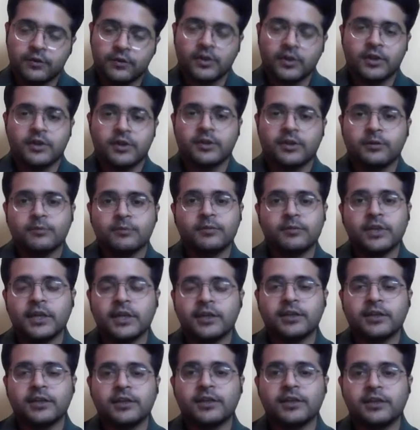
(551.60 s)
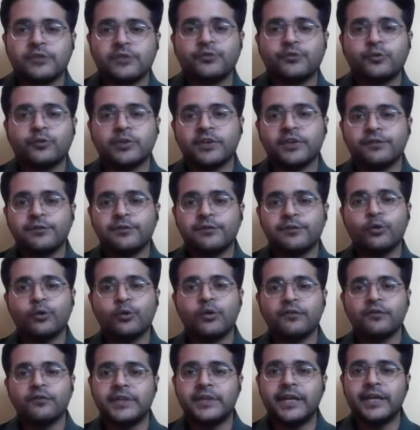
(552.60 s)
uh, like uh, control the
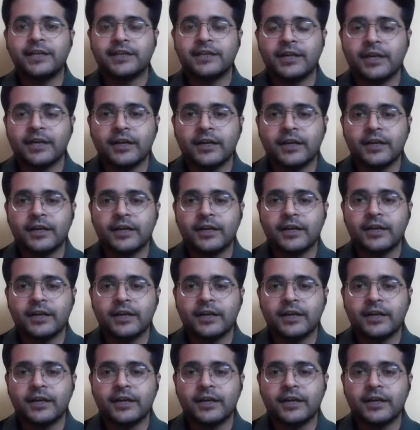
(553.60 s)
flow of data